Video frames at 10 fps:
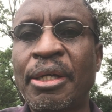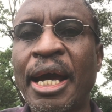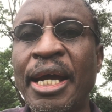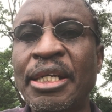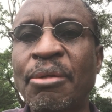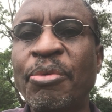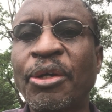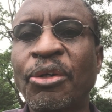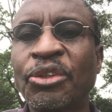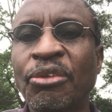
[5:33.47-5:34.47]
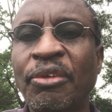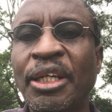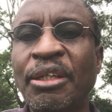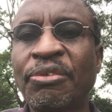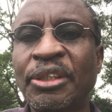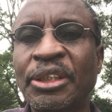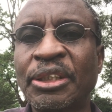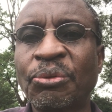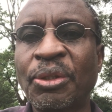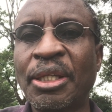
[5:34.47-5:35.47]
died because of the
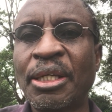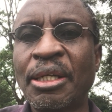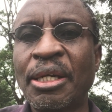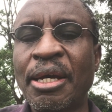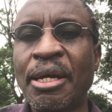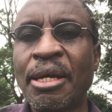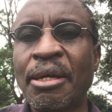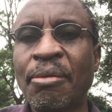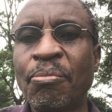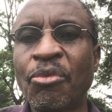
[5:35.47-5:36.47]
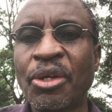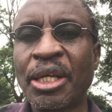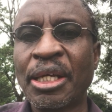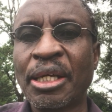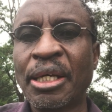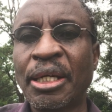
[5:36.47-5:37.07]
differences within Mungiki.